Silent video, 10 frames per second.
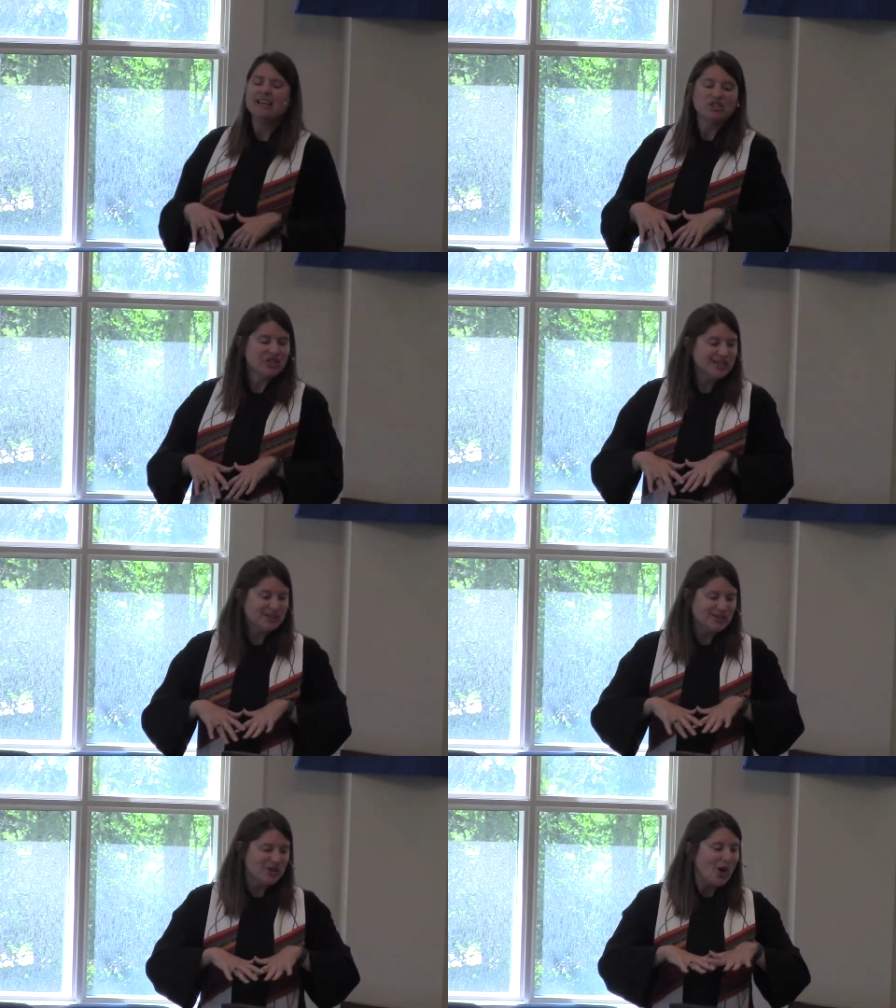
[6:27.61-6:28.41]

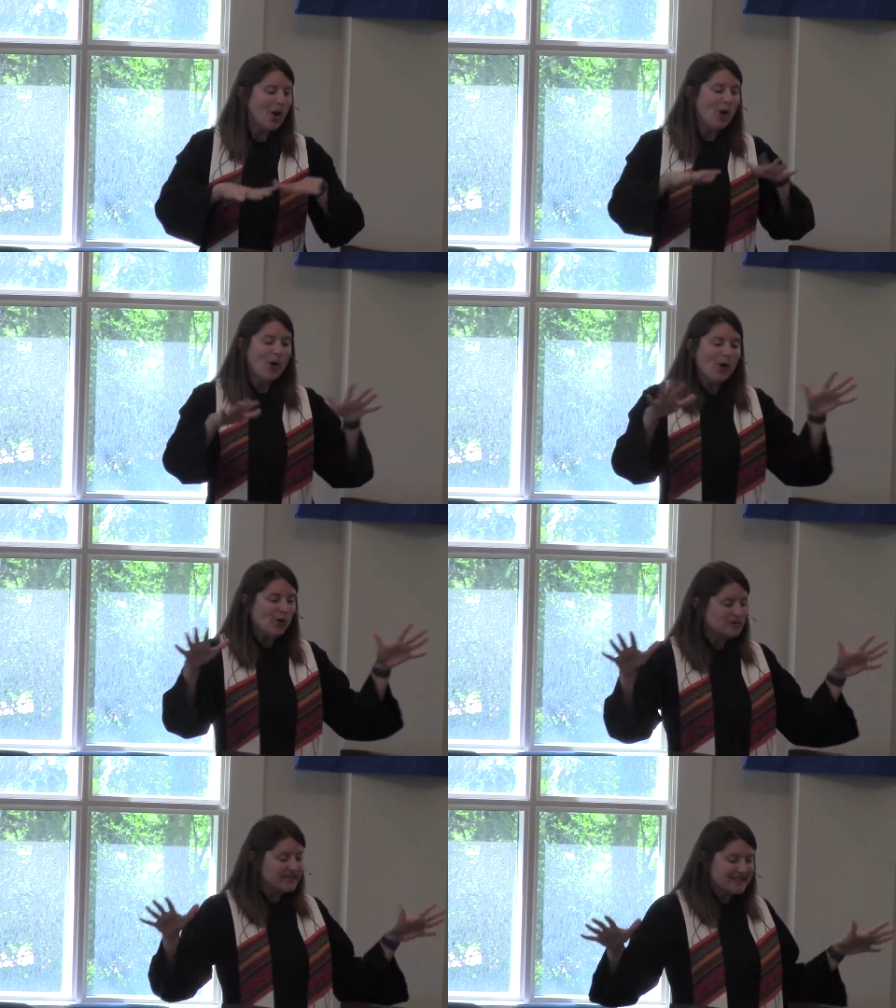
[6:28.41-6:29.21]
Jesus
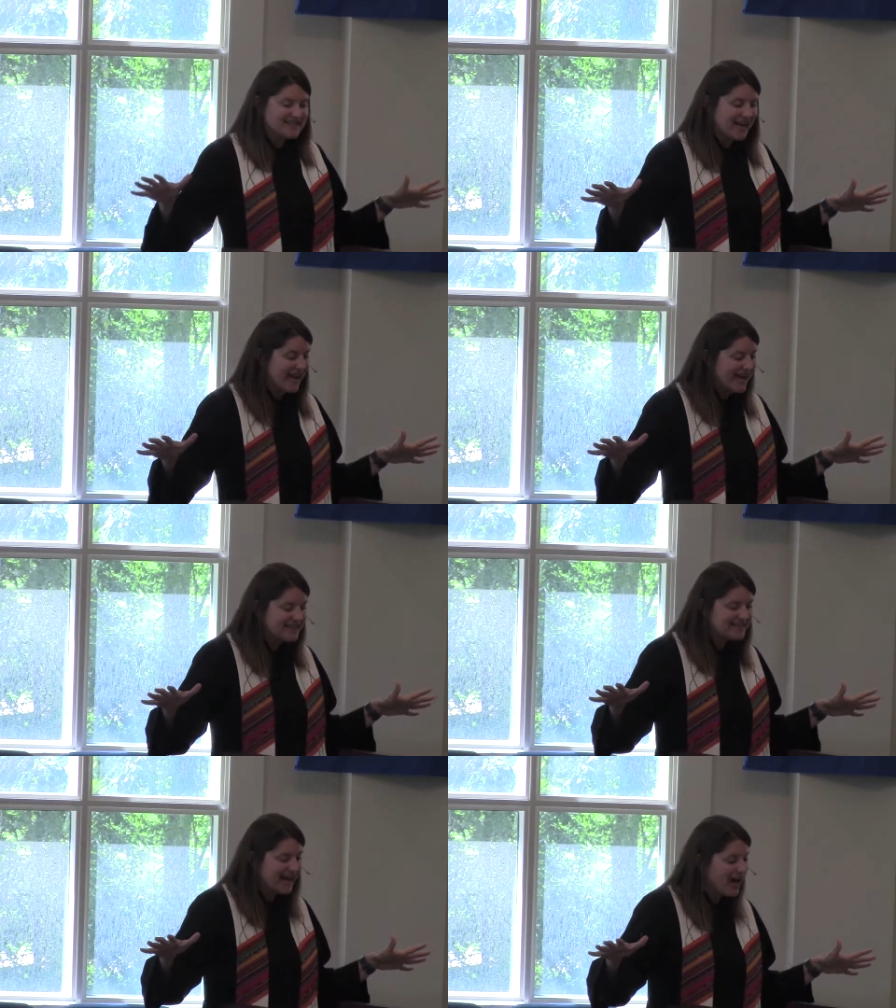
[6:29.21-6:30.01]
holds his
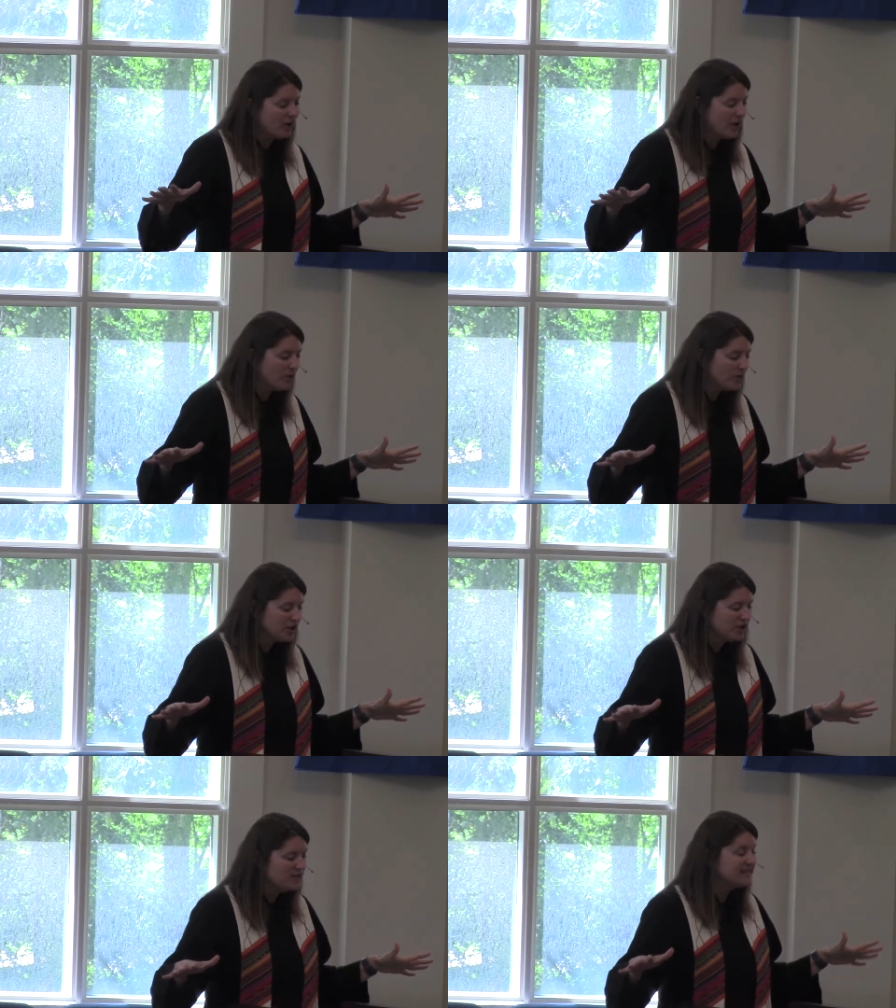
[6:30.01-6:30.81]
hands out over
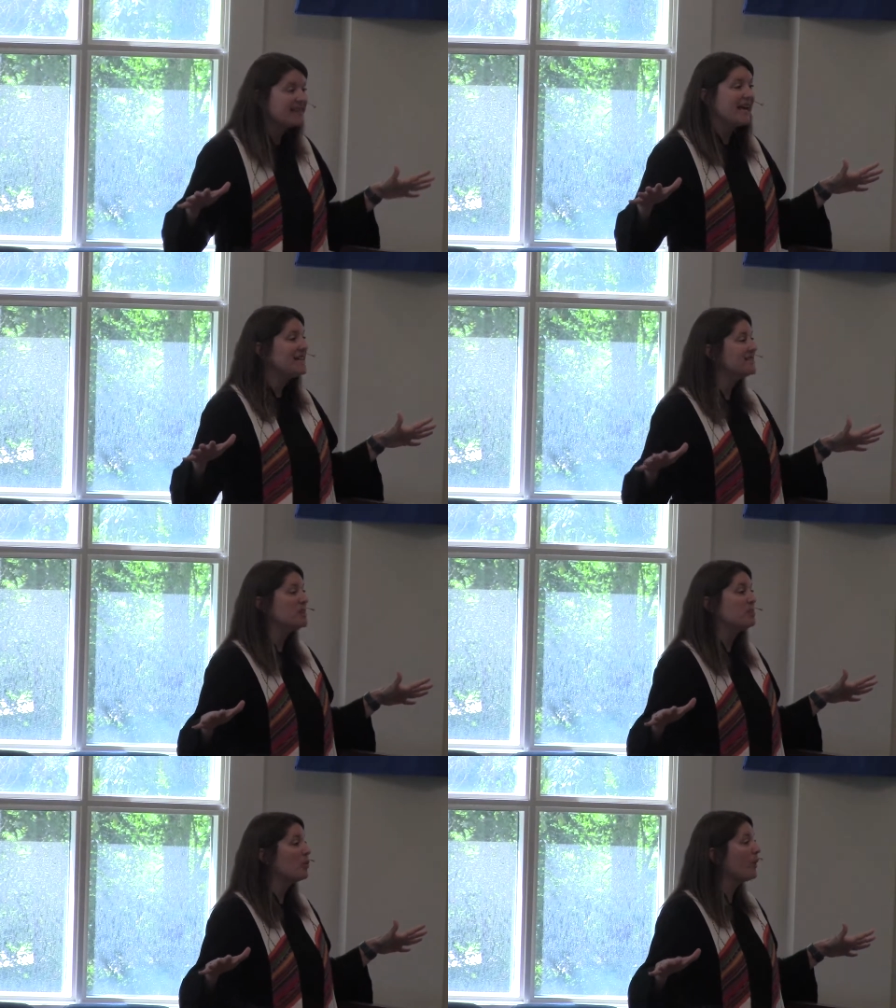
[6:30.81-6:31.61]
you, says a
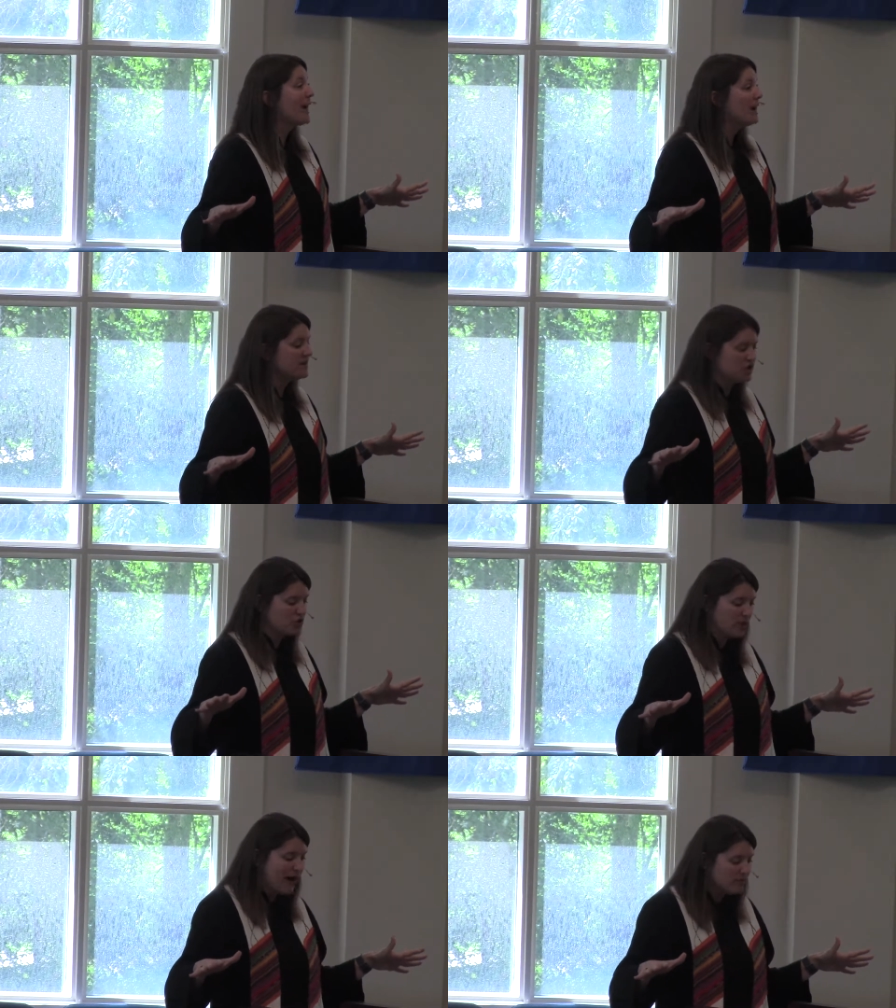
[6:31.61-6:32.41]
prayer that
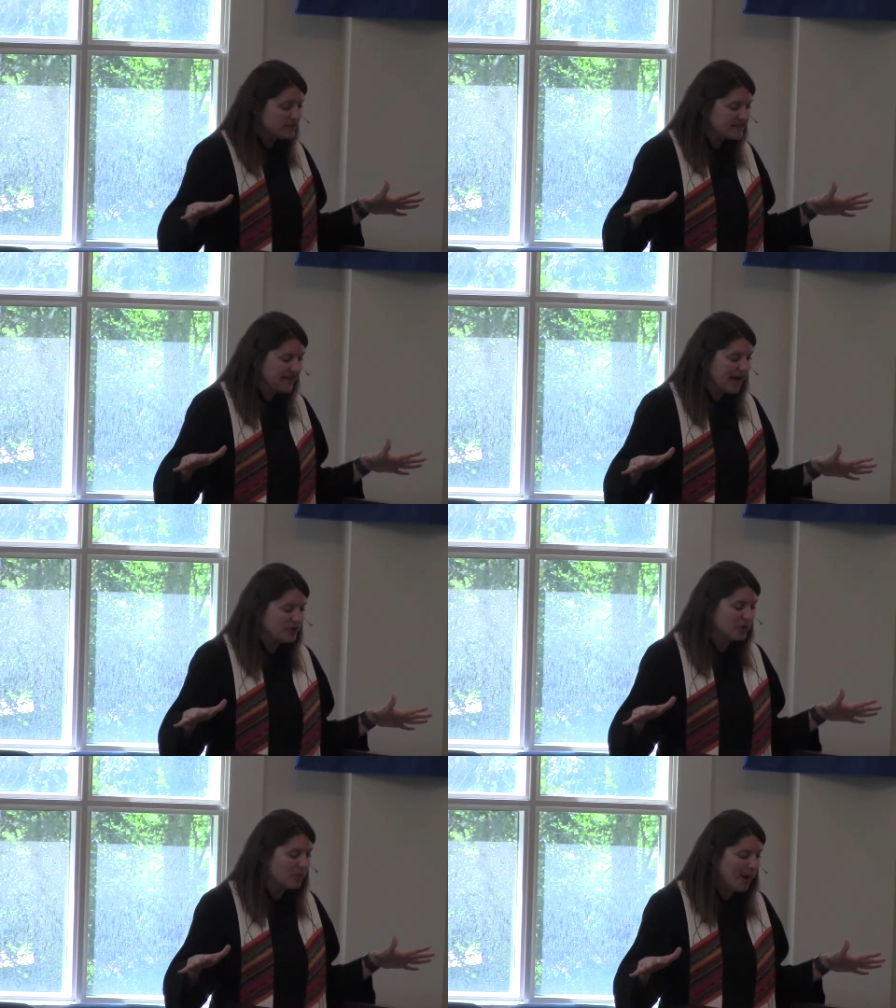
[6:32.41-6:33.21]
travels down
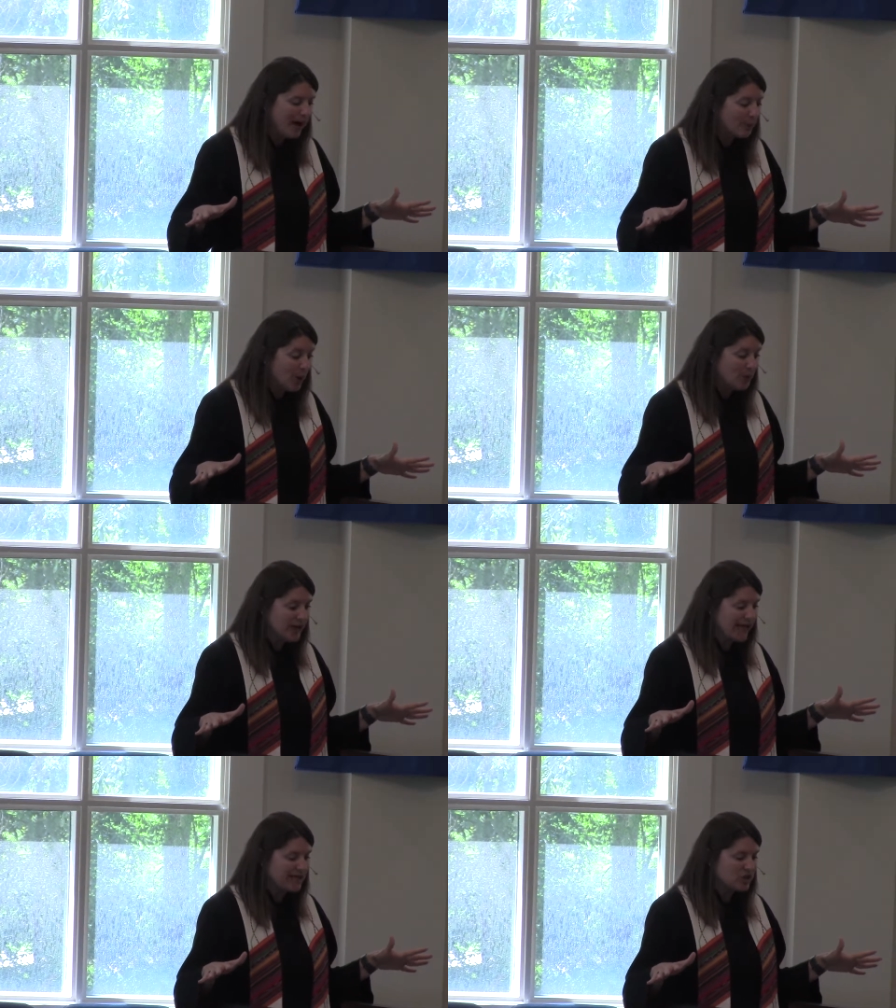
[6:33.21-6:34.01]
your backbone
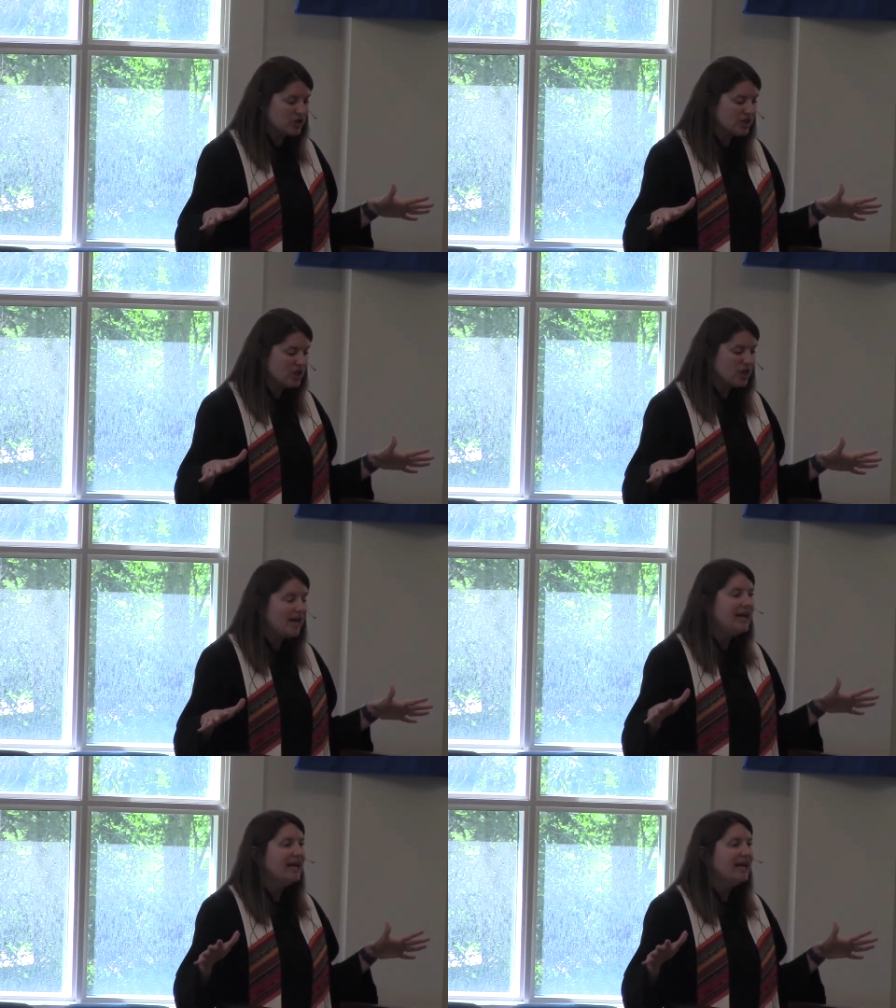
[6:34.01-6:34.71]
like a chill,